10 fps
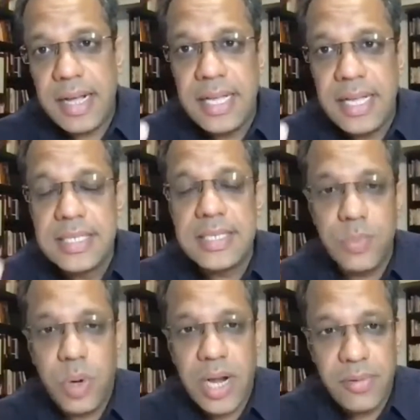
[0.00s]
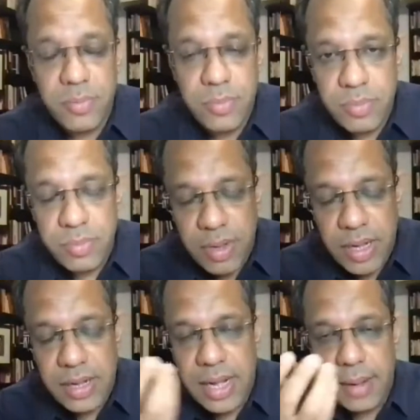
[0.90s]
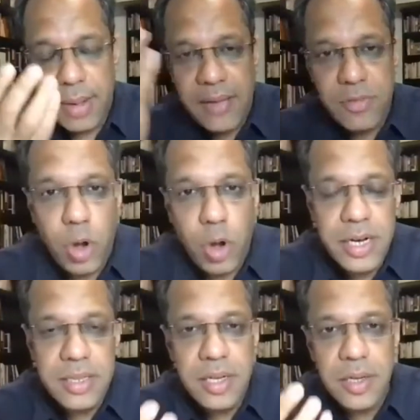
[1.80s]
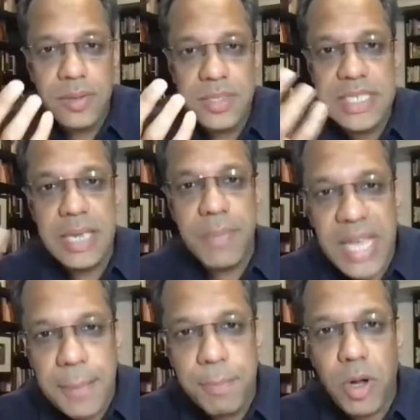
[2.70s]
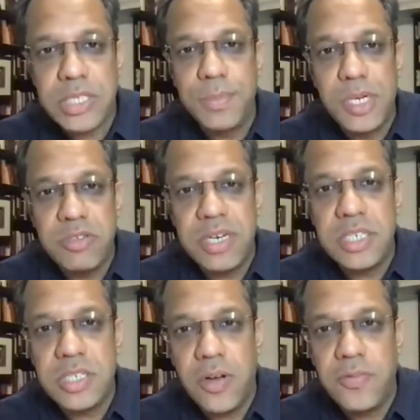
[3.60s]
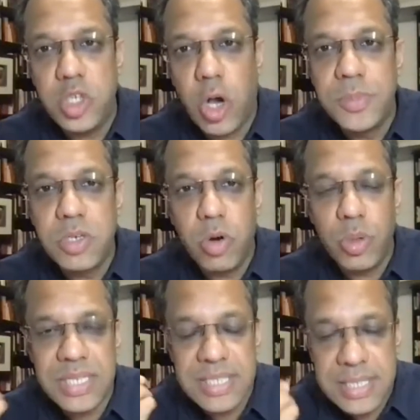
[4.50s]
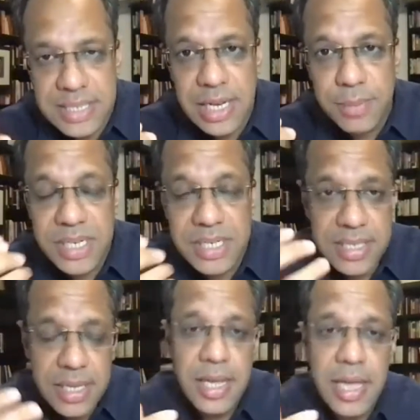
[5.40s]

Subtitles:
is what I've called it the seeming impossible trinity of jobs, growth, and sustainability.